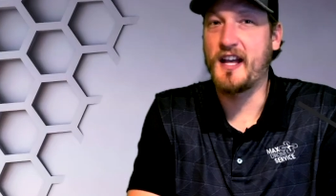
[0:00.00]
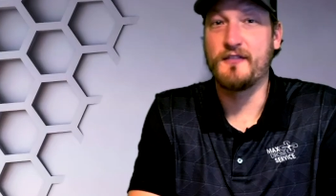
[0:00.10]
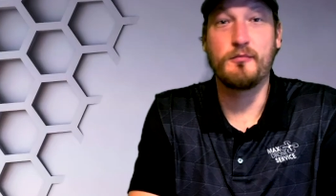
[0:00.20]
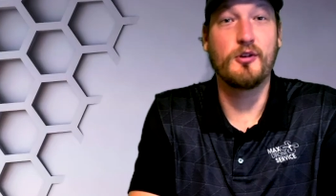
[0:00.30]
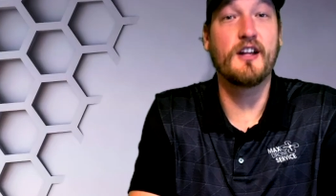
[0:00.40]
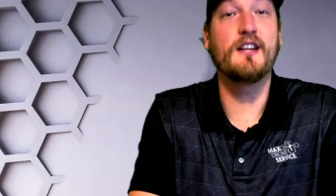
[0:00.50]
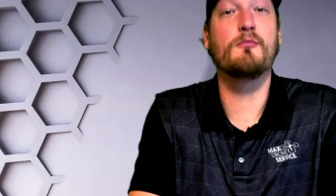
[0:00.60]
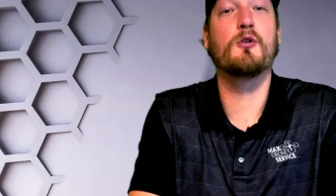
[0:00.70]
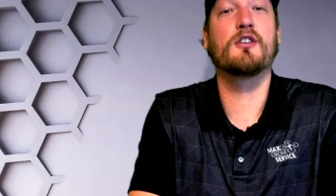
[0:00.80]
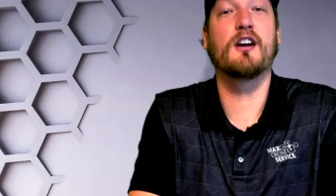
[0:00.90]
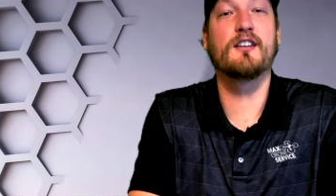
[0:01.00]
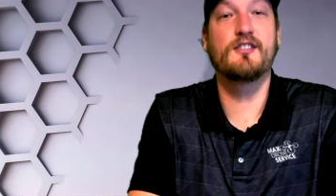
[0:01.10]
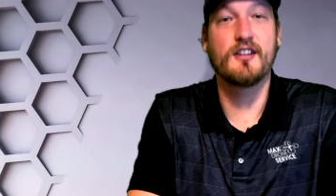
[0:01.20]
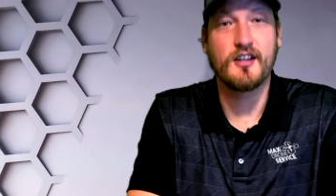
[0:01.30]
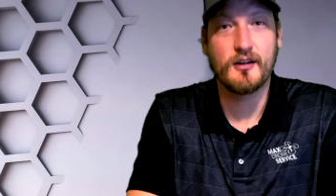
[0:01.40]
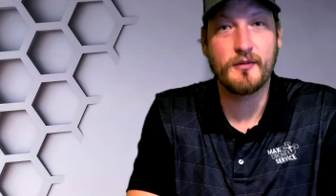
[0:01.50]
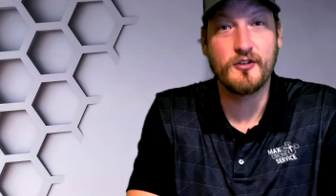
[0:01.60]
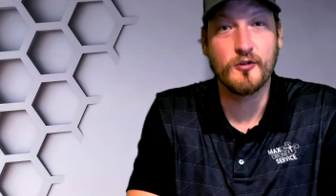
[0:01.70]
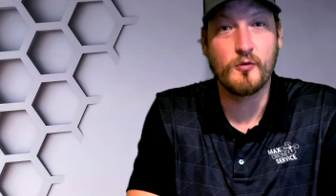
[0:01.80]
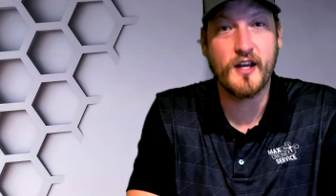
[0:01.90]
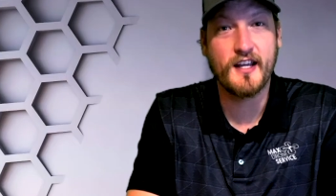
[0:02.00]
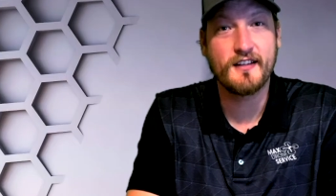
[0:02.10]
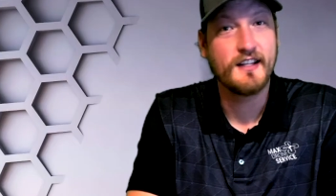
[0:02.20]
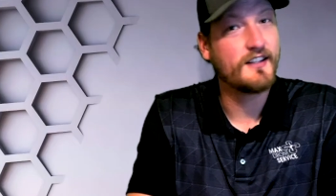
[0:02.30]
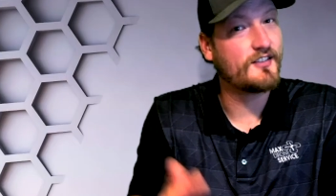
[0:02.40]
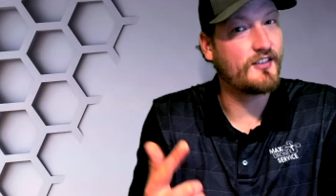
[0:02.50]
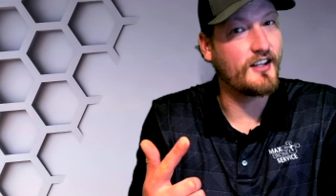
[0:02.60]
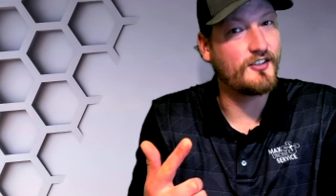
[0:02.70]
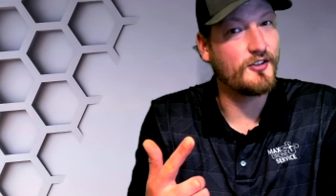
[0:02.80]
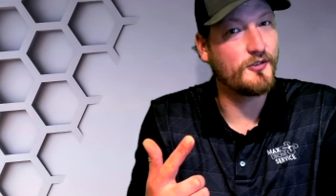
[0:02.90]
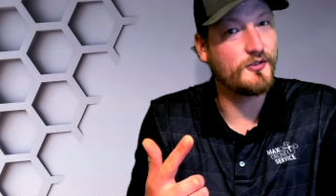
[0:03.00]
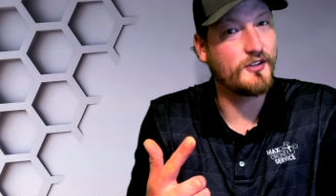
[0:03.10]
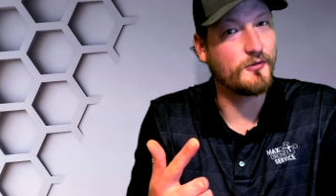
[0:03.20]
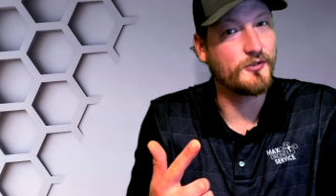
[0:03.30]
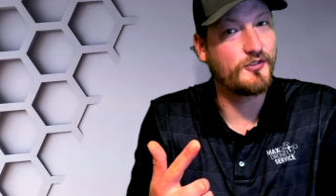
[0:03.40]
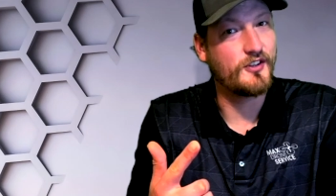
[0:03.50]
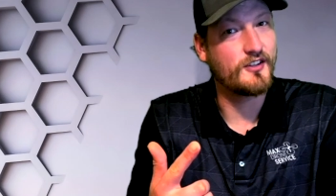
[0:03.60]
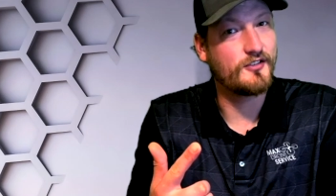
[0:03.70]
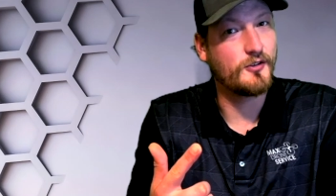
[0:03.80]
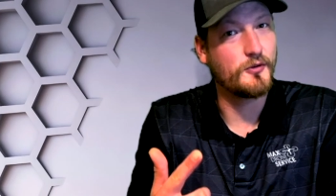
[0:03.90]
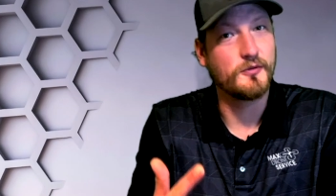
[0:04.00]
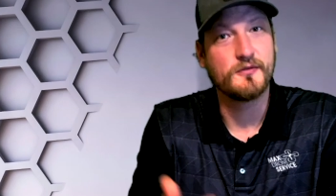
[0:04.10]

have plenty more content coming your way. Stay tuned and we'll see you soon.